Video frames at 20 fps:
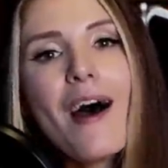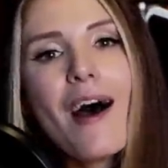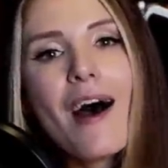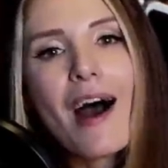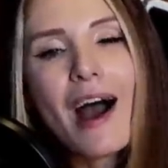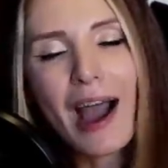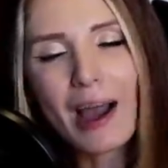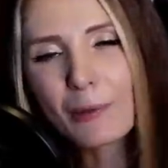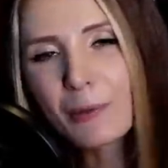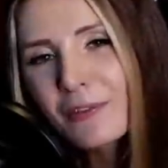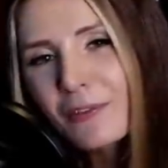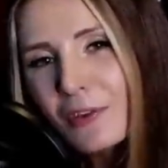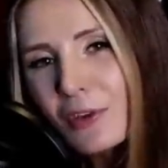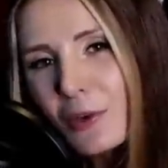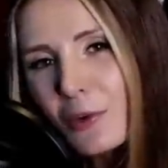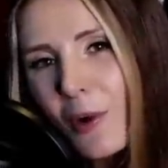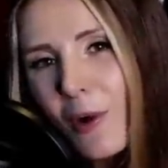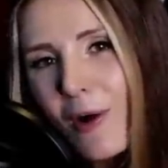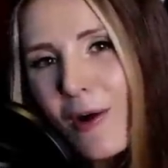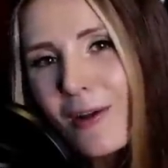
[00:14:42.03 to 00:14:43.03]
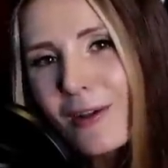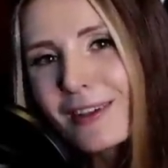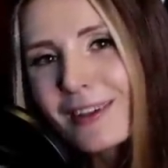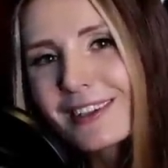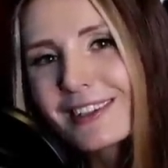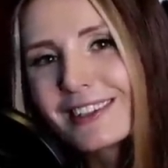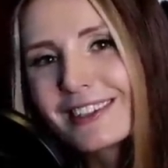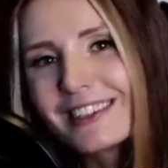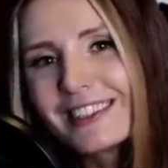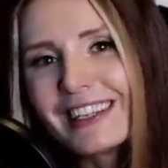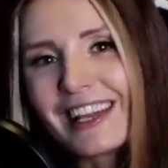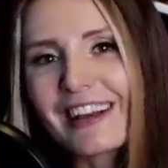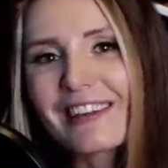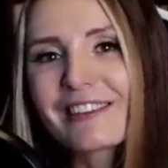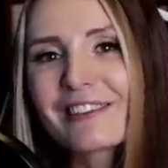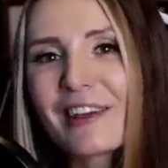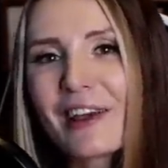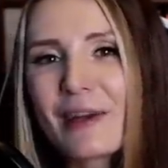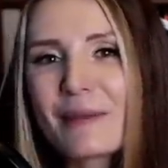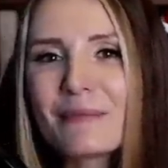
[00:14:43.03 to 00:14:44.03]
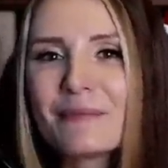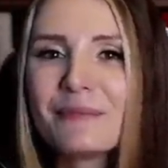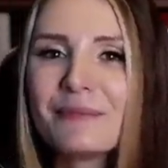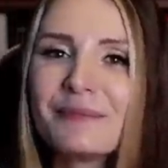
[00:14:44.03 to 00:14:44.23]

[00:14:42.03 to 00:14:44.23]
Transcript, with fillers: I will see you all next time.